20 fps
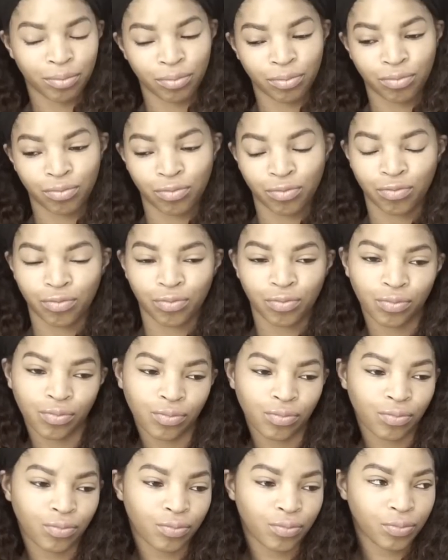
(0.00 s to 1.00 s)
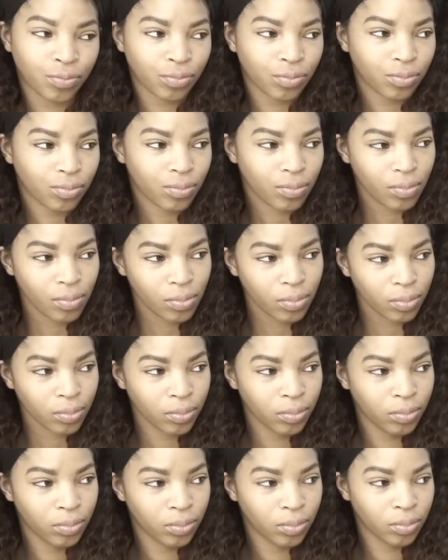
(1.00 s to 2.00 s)

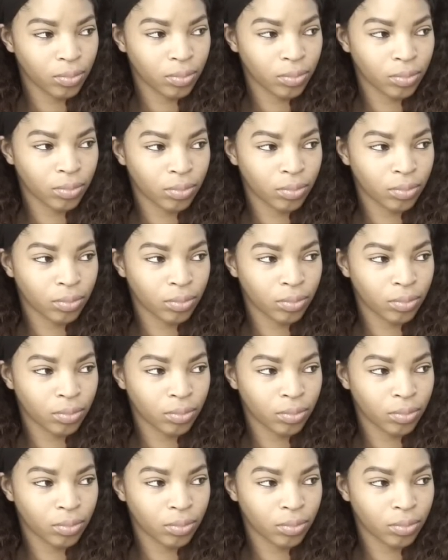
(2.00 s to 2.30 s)
No words are spoken by the person on screen.